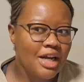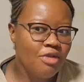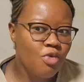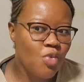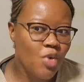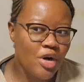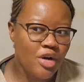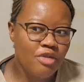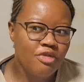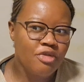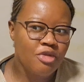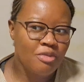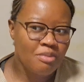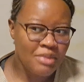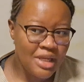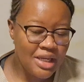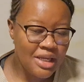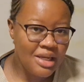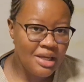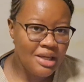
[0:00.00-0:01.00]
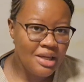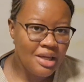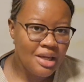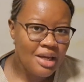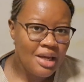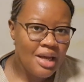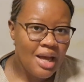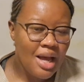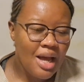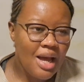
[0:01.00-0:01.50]
have worked for me
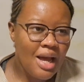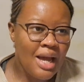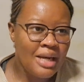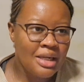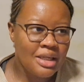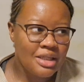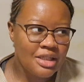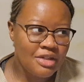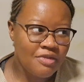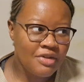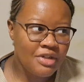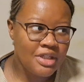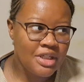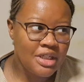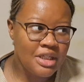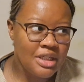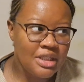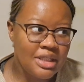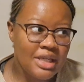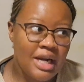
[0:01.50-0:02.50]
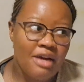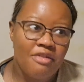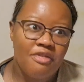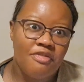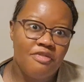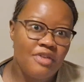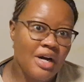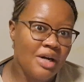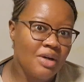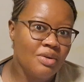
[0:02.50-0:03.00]
and activities that I've
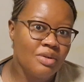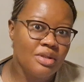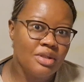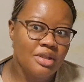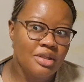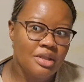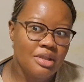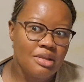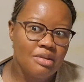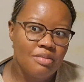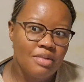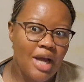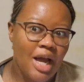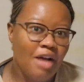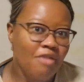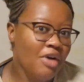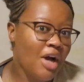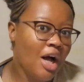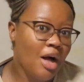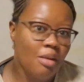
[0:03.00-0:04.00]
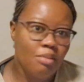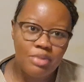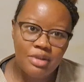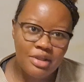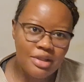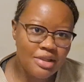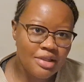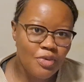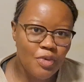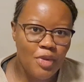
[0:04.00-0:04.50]
found have
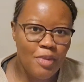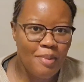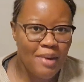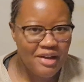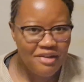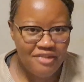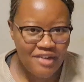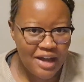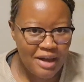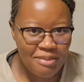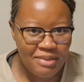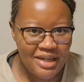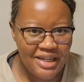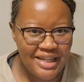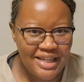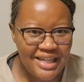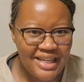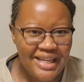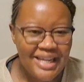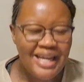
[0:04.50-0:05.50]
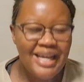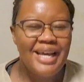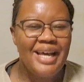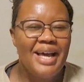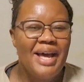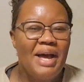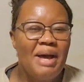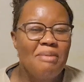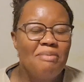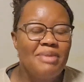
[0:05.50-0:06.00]
helped with my family.
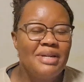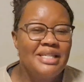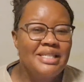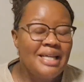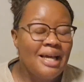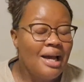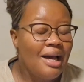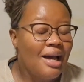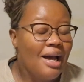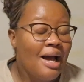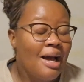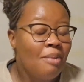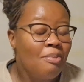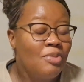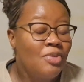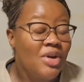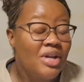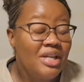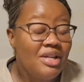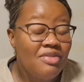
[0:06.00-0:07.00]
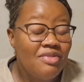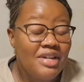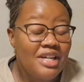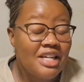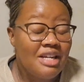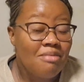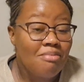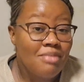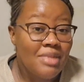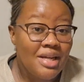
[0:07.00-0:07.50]
But yeah, I'm not even
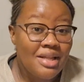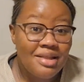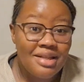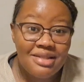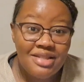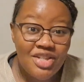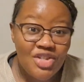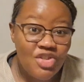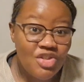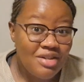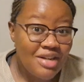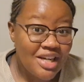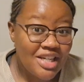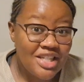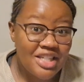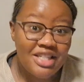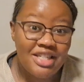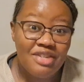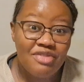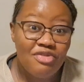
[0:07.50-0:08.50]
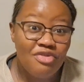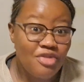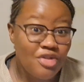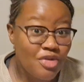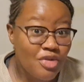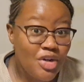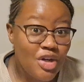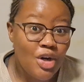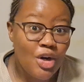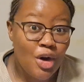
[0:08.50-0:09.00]
gonna make this introduction
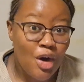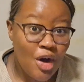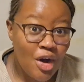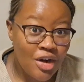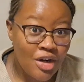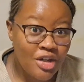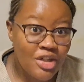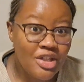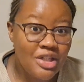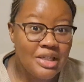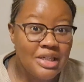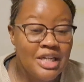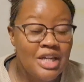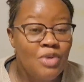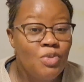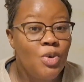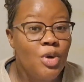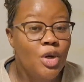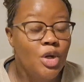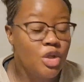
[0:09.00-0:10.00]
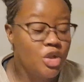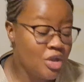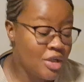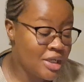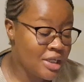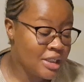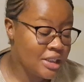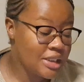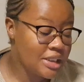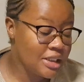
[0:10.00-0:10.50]
very long. Today we are
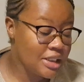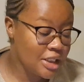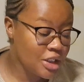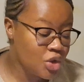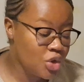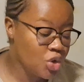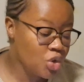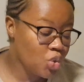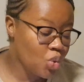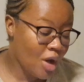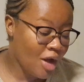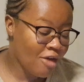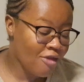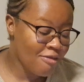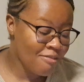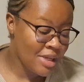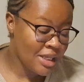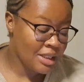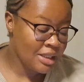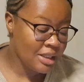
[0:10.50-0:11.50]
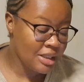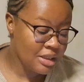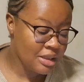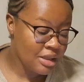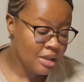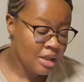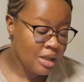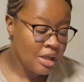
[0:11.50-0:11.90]
doing 6 to 12 month